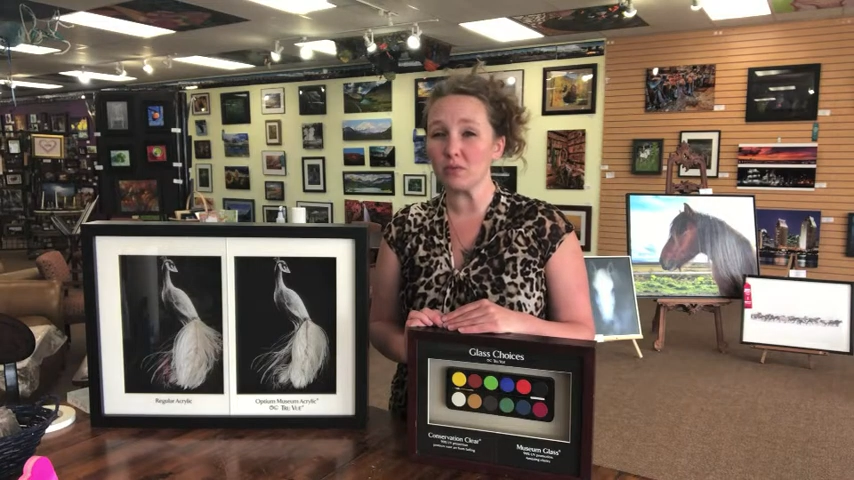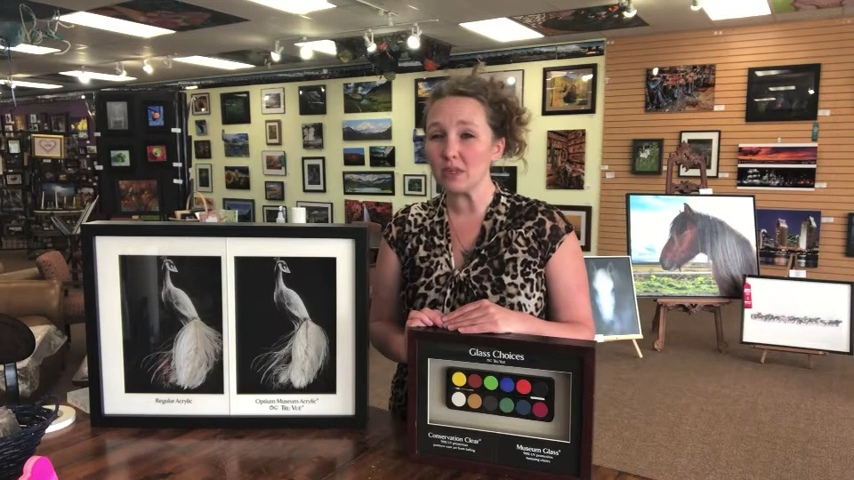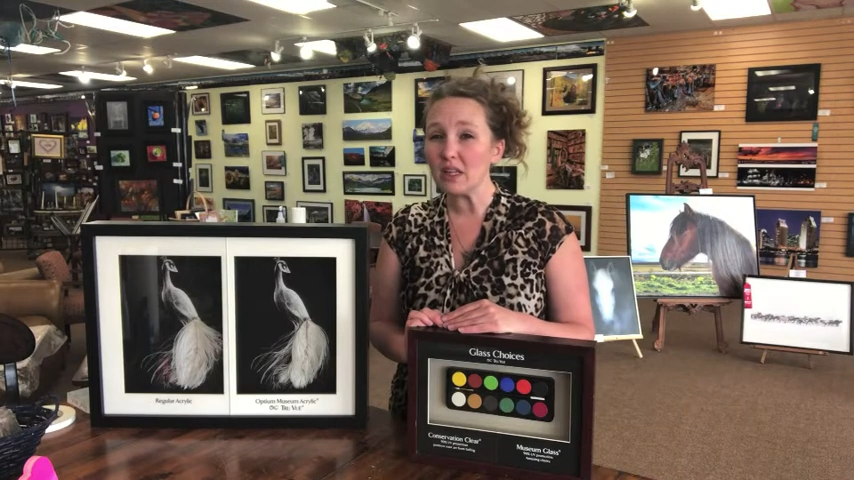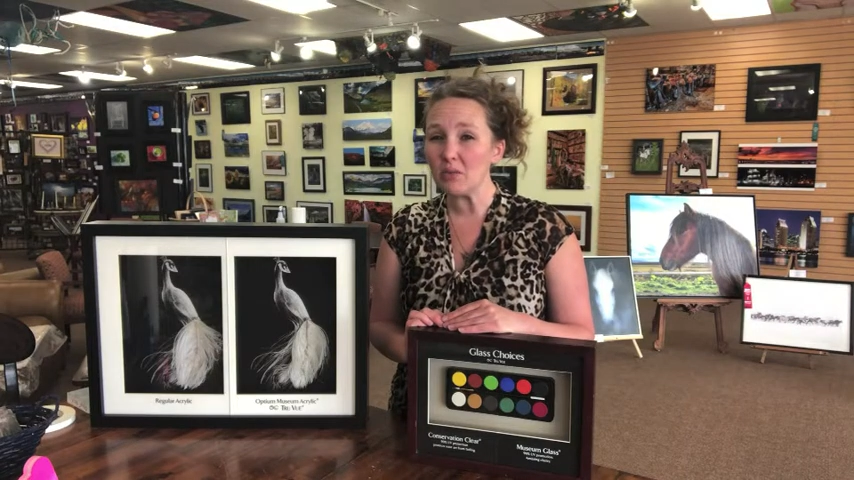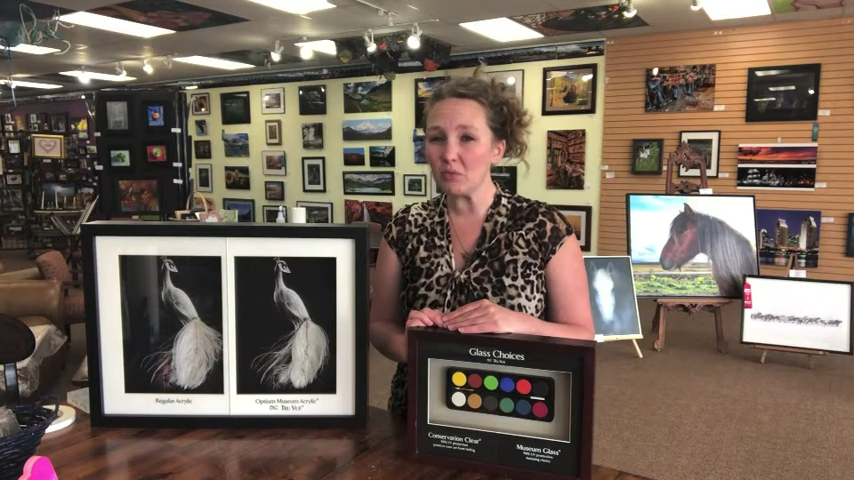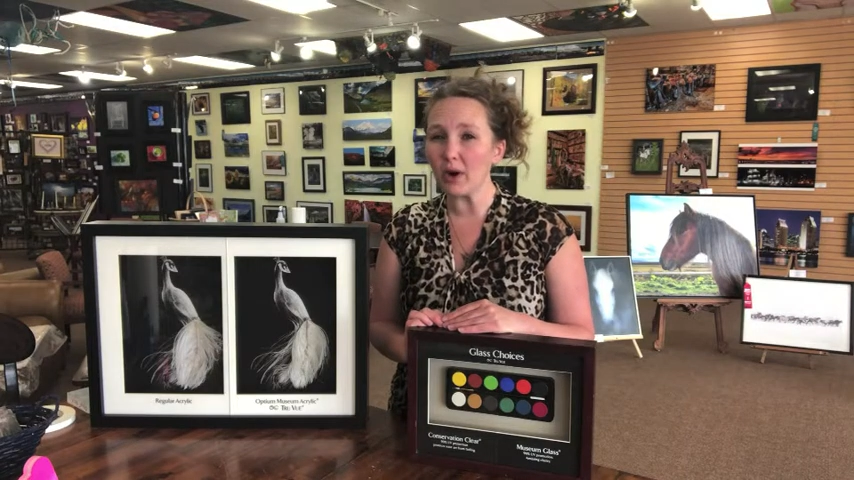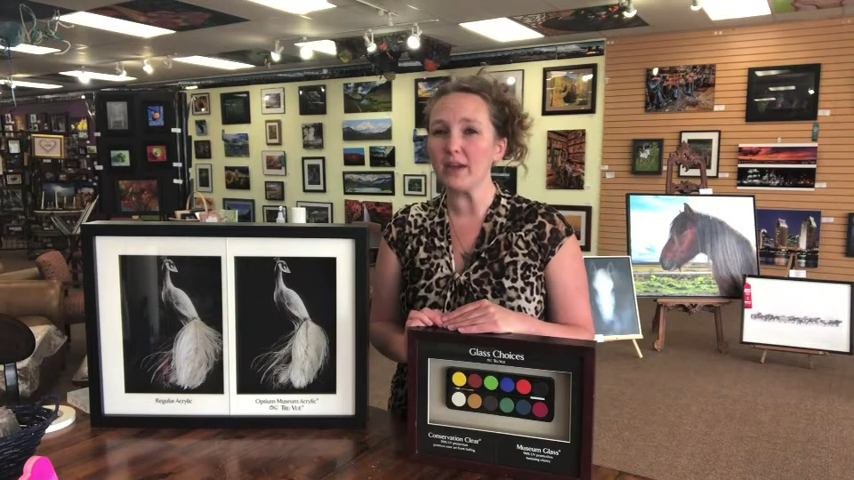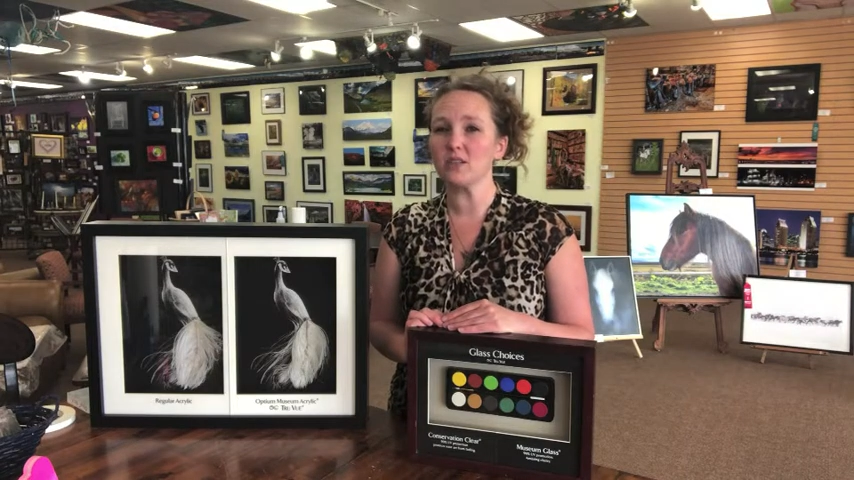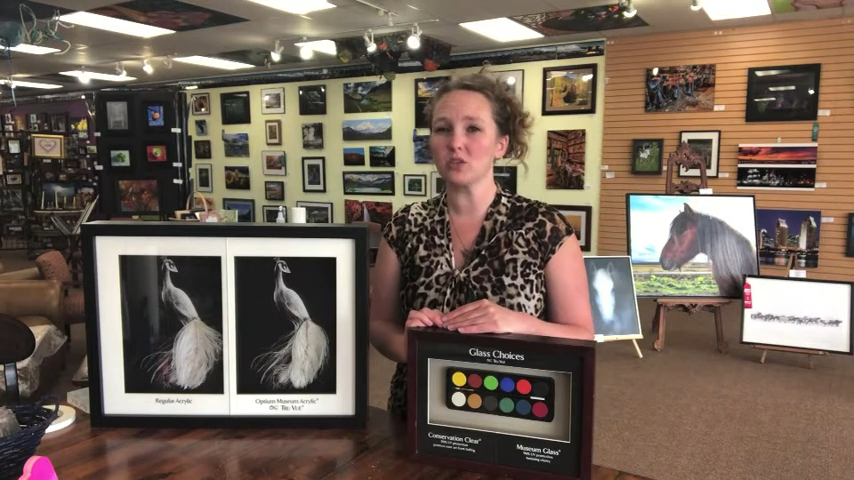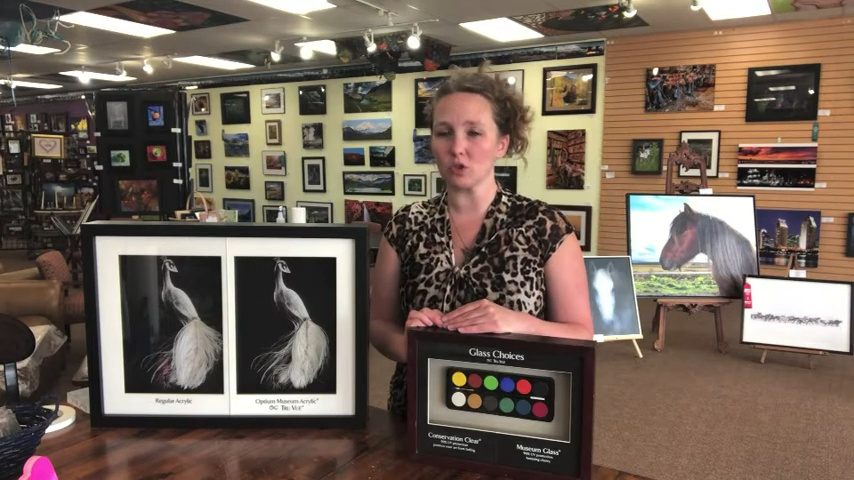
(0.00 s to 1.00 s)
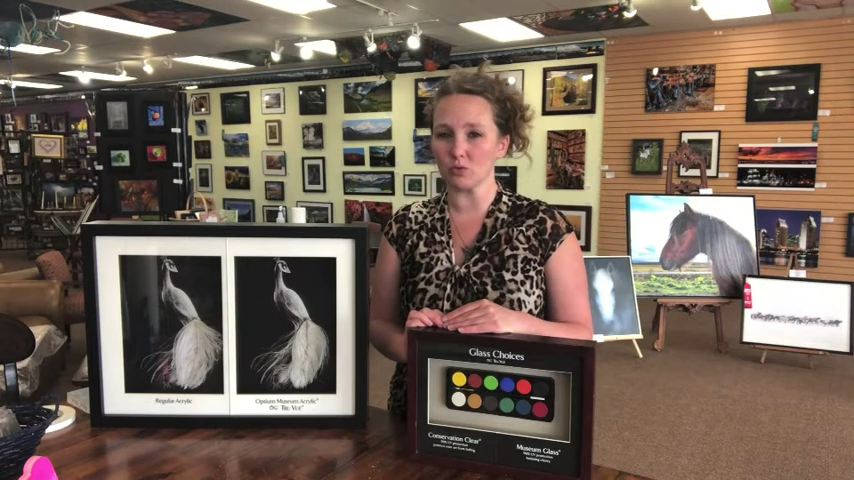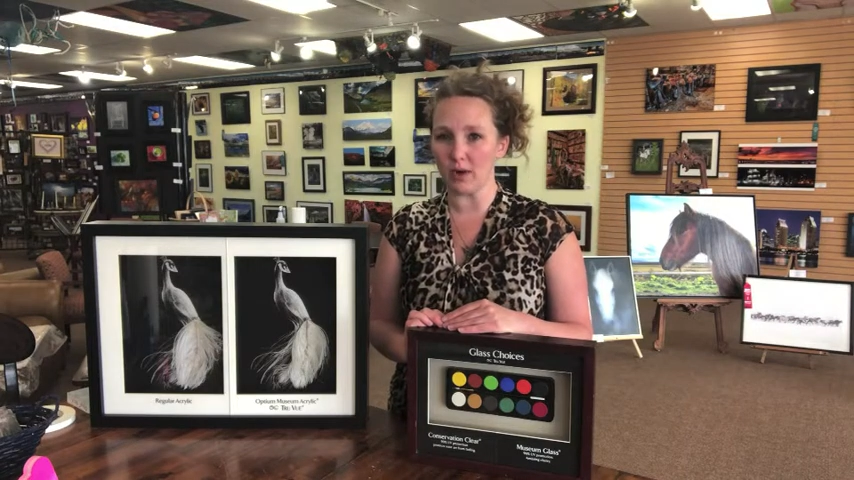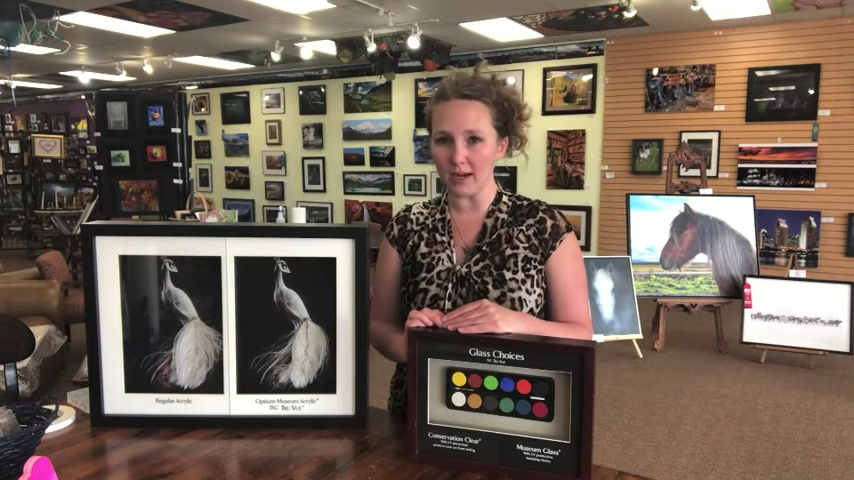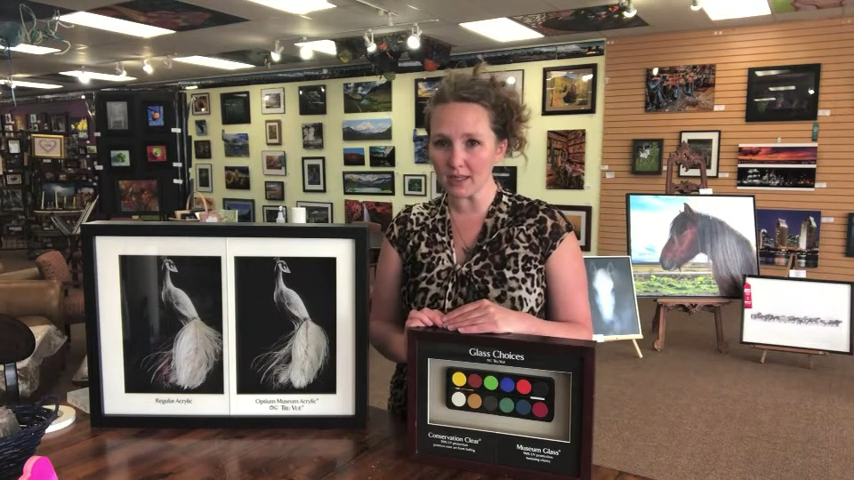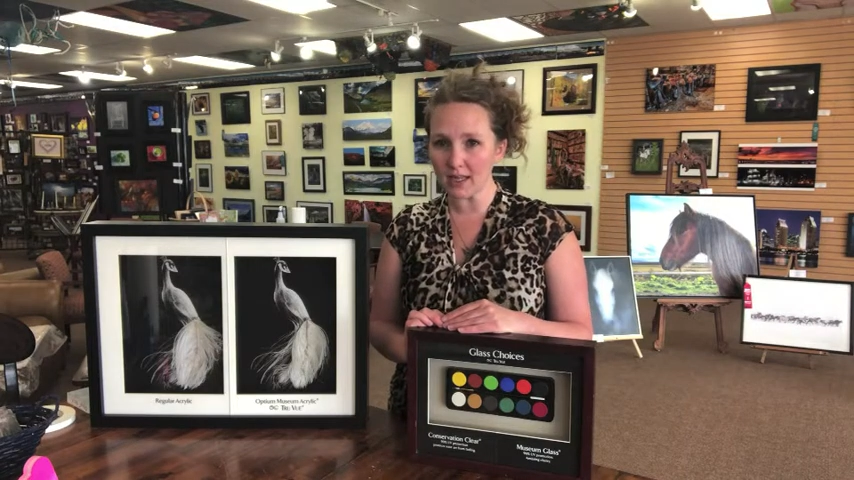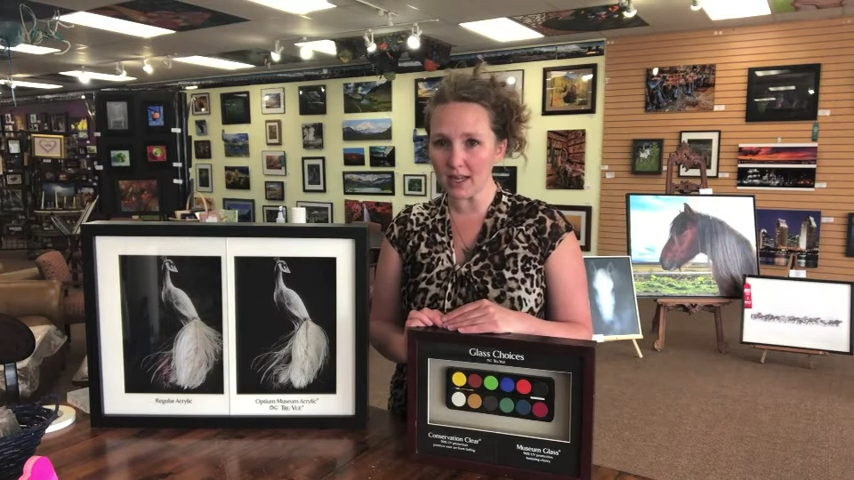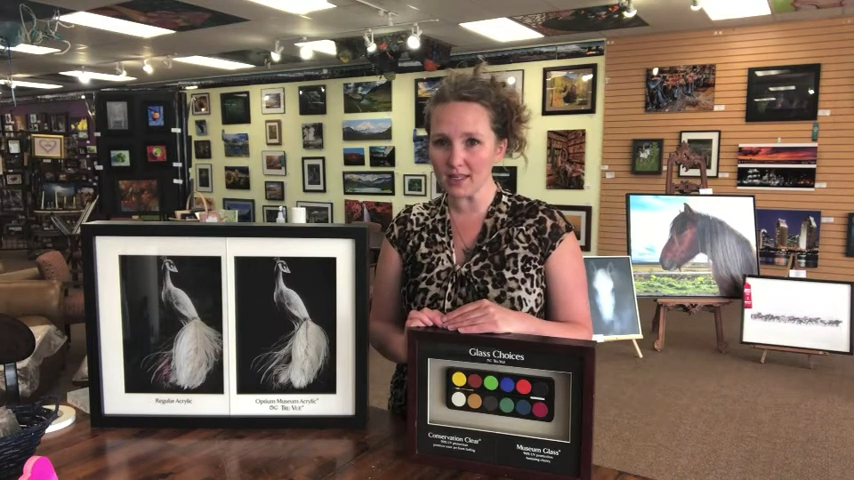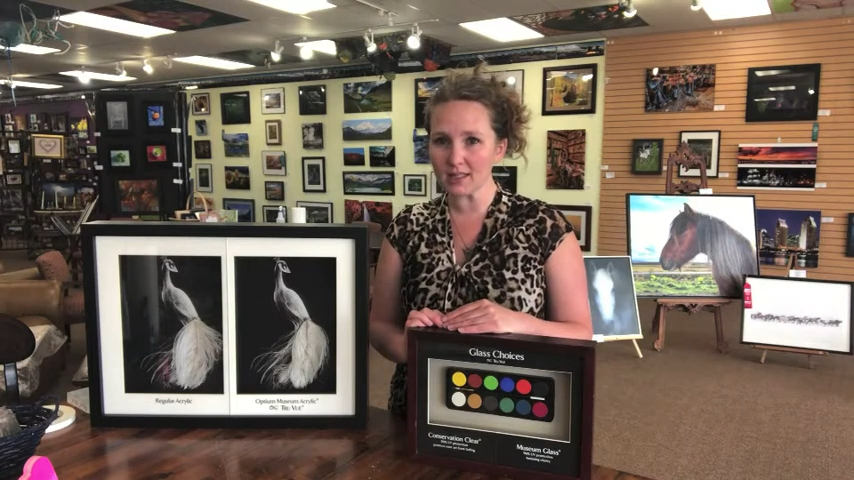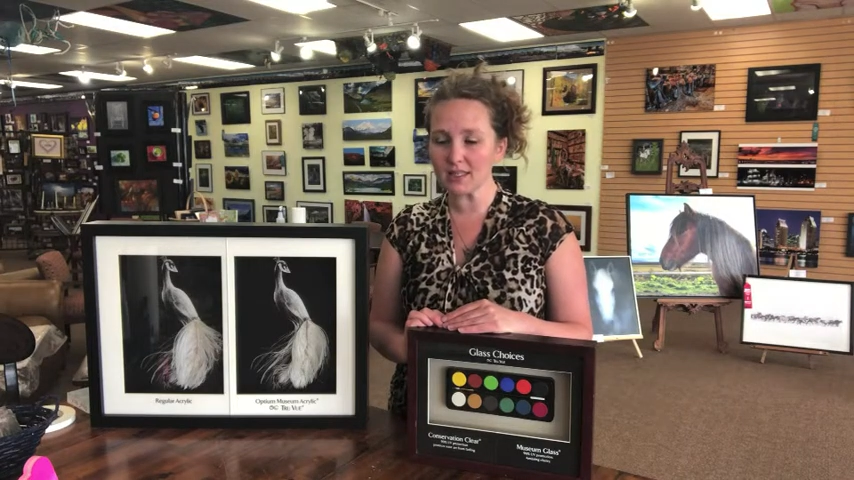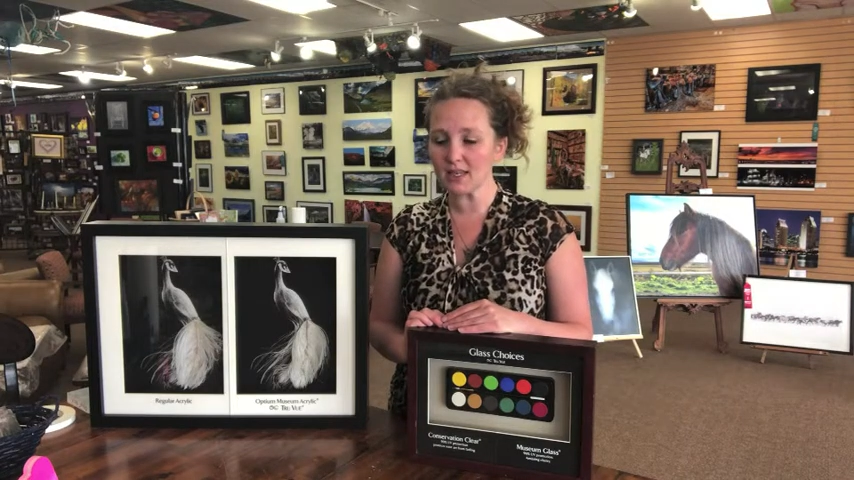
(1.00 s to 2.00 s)
really bright direct
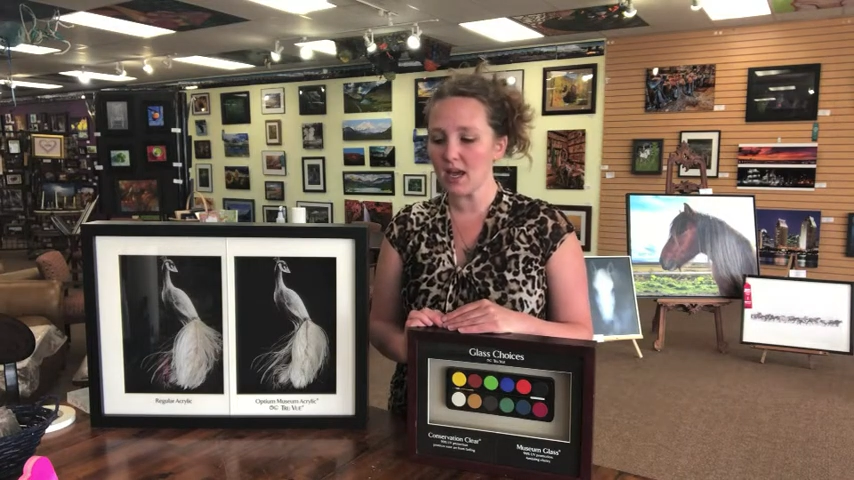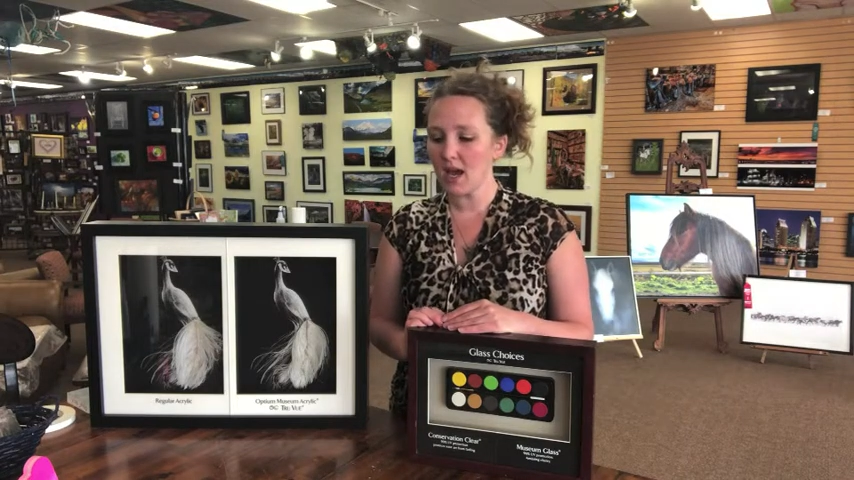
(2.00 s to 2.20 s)
lights,